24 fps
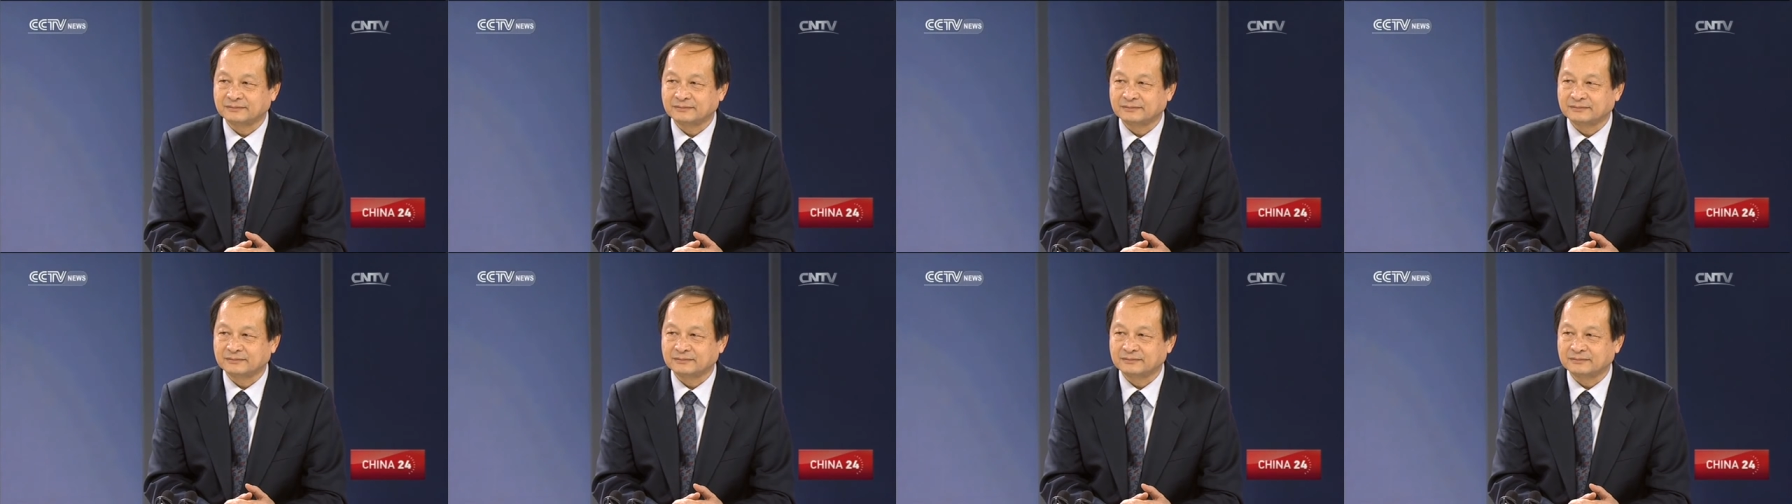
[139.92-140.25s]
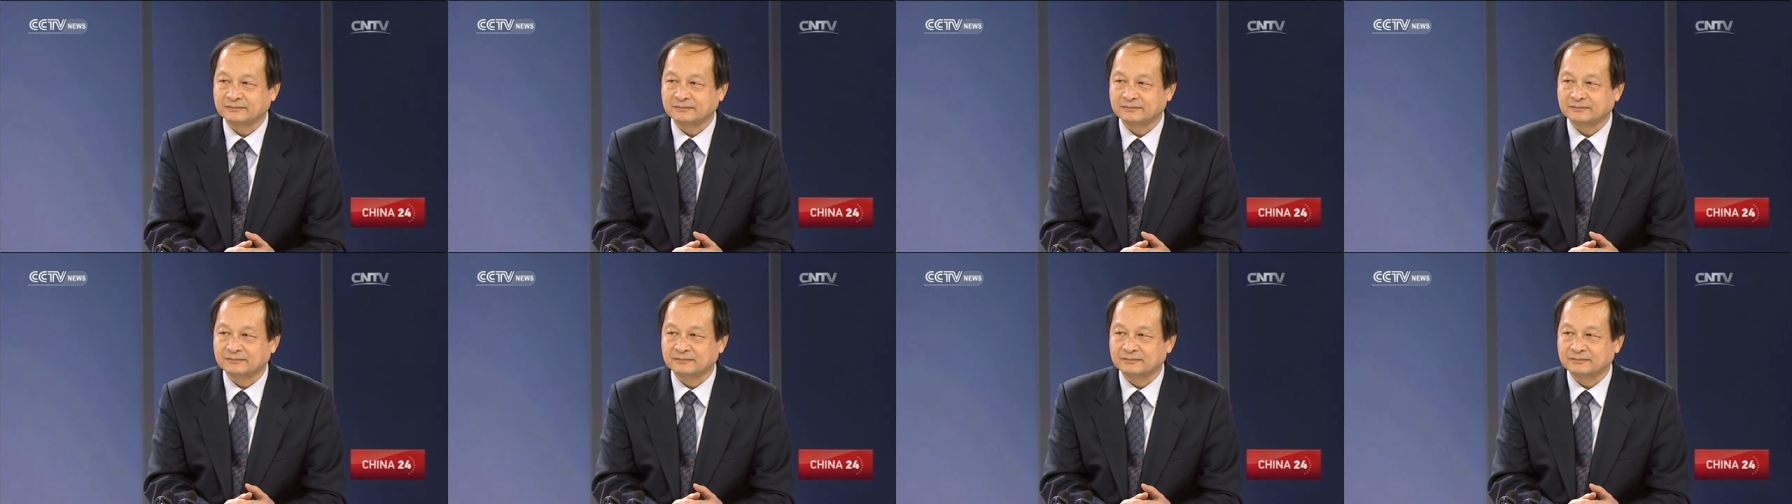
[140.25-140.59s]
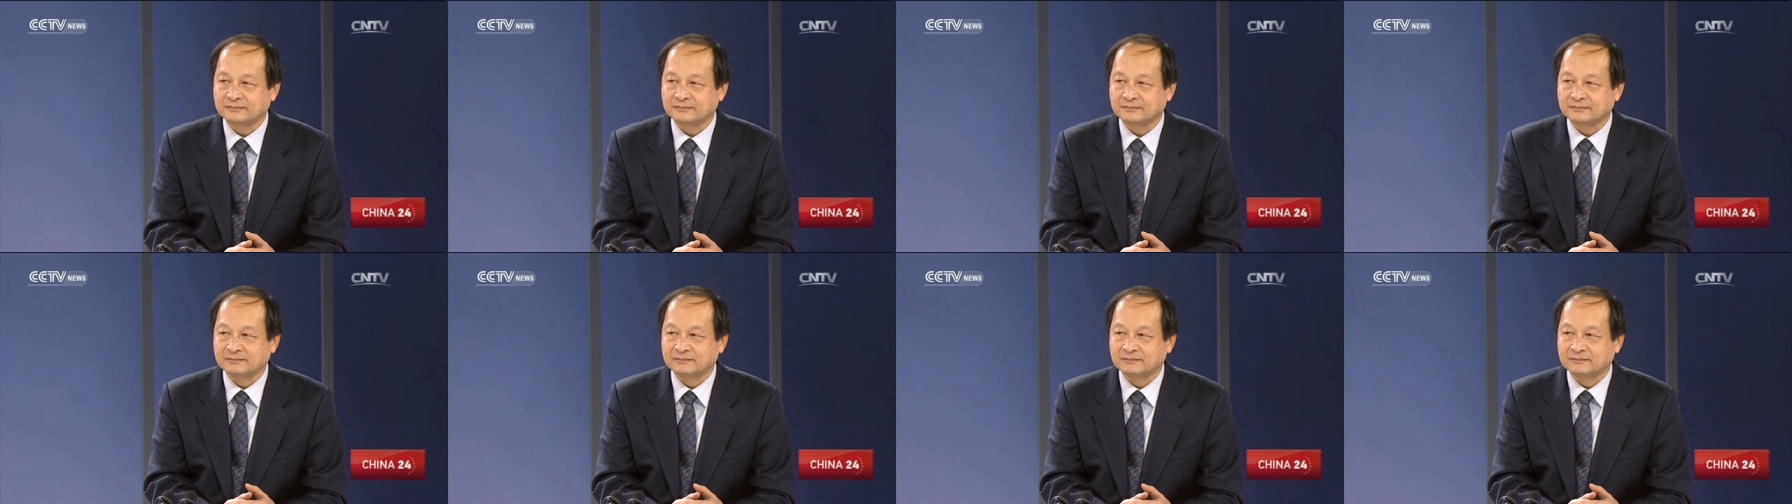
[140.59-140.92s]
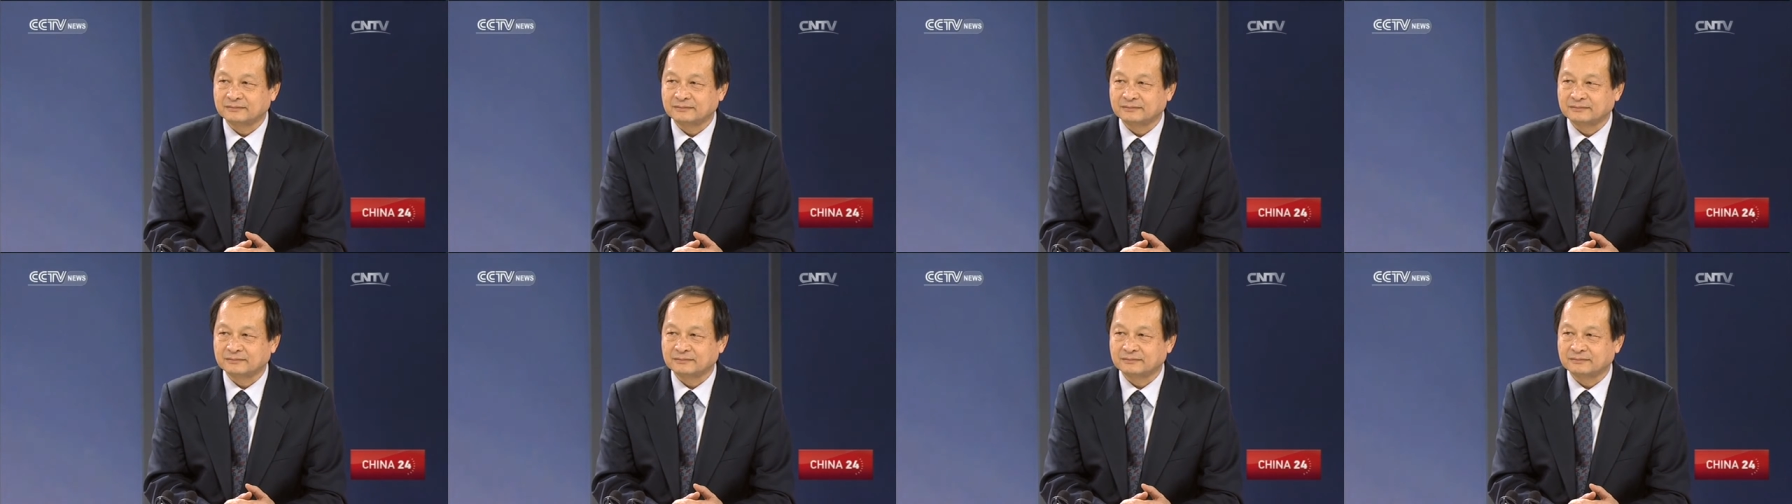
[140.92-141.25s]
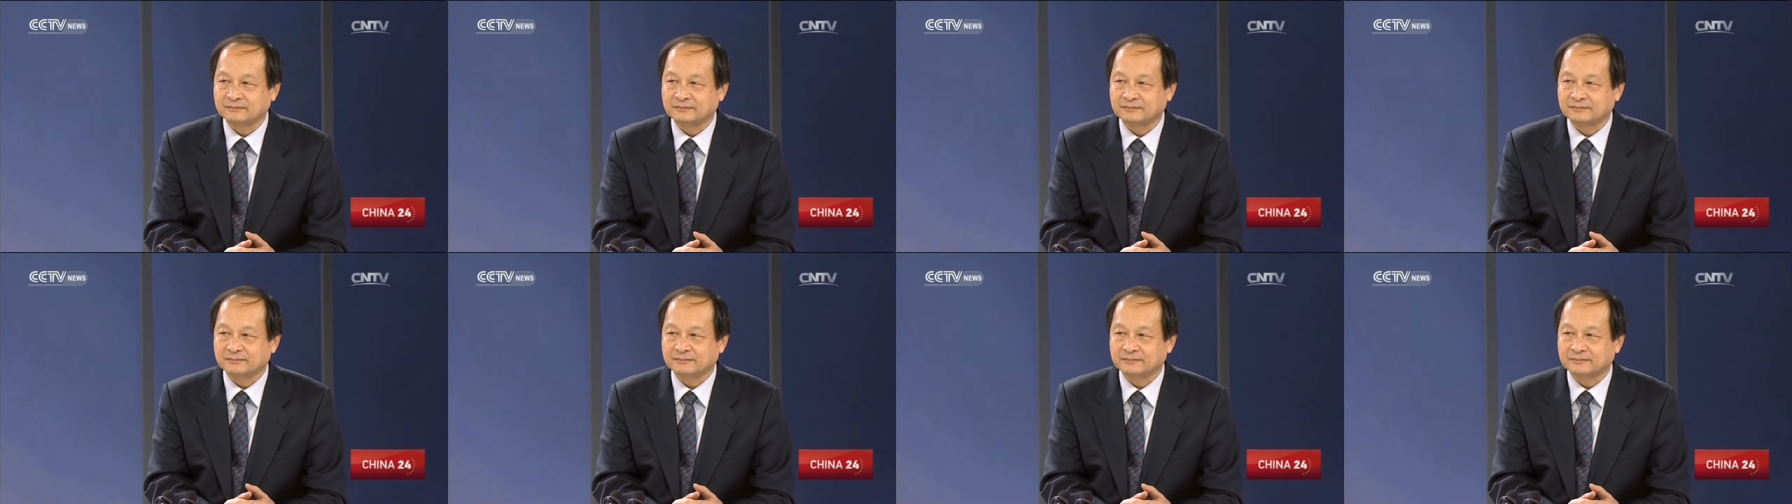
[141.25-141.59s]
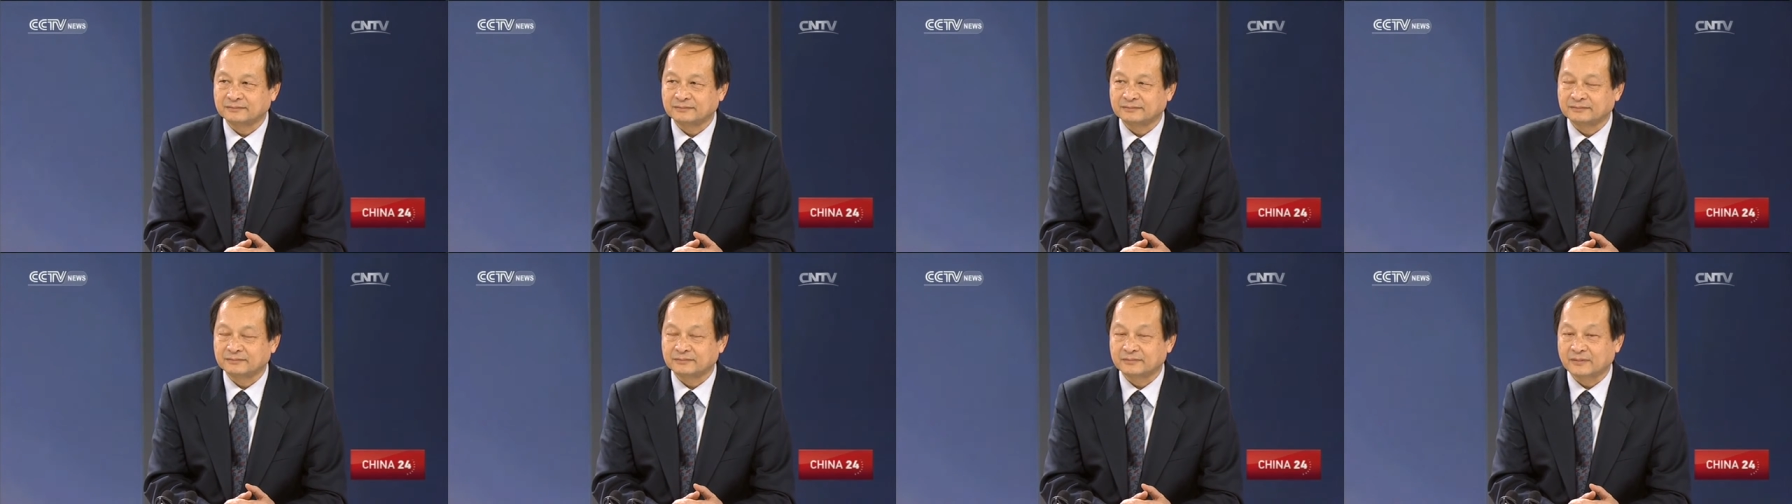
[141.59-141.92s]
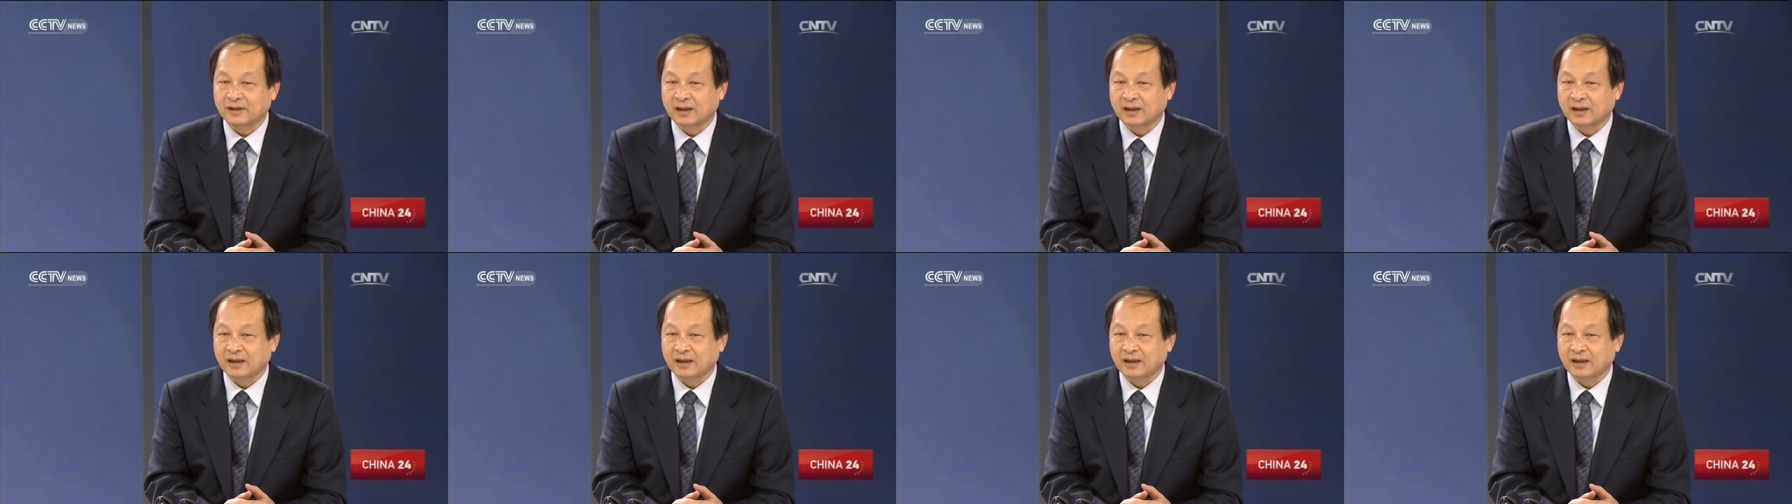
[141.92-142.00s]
people, how to help them exactly?